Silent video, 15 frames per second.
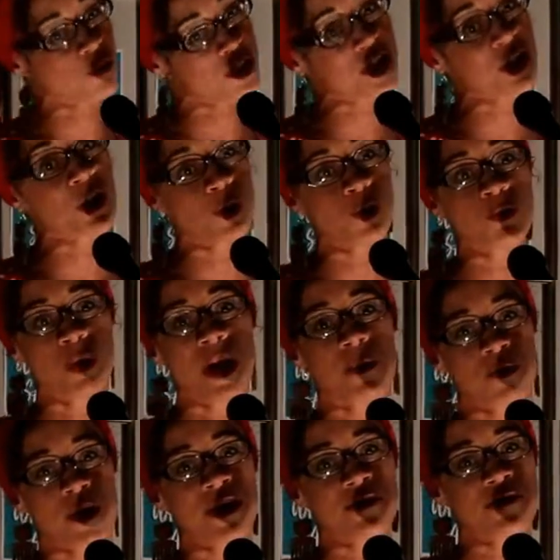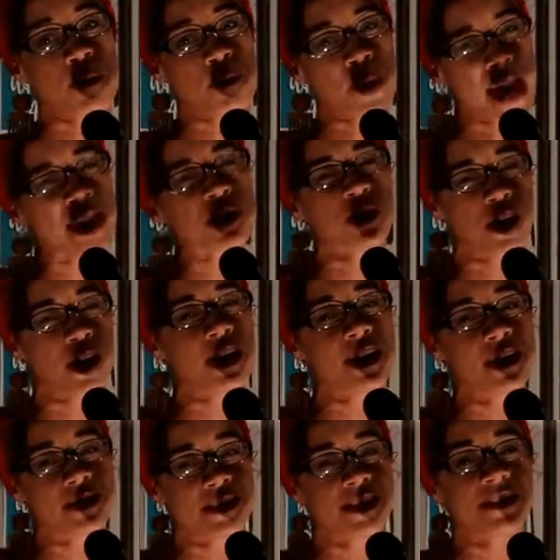ridiculed my brother for passionately
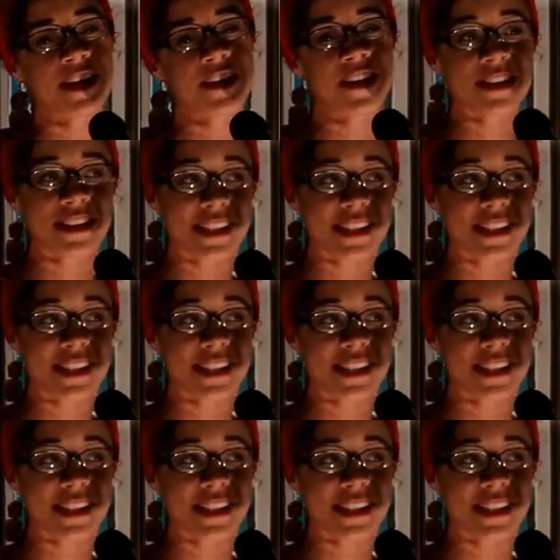insisting that